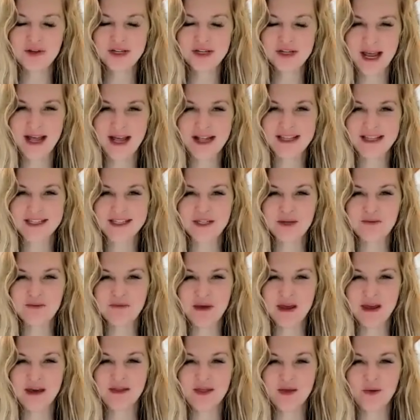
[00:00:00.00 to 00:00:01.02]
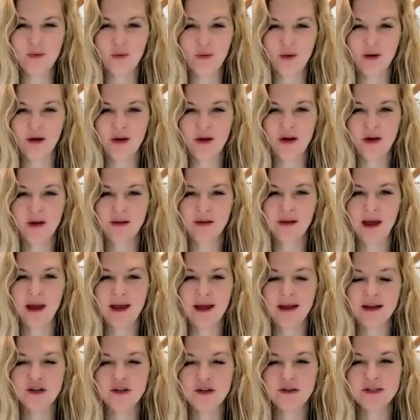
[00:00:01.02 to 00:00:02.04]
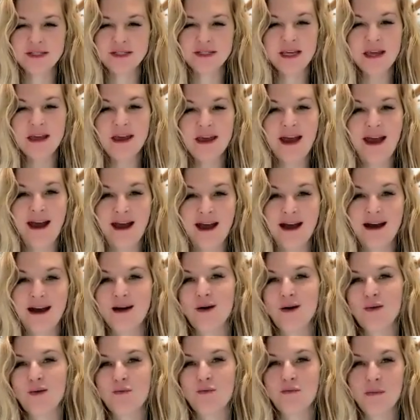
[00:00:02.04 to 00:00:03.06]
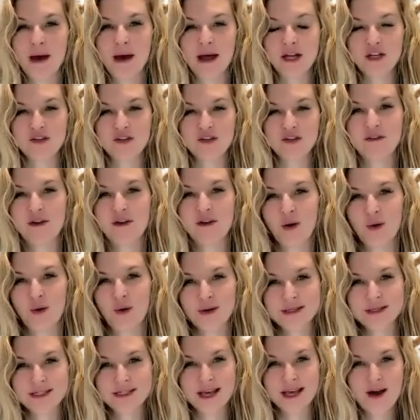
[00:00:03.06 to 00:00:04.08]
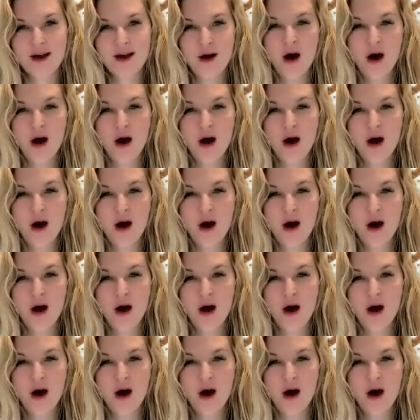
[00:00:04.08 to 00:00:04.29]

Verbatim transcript: chance to be in the world and see how much folks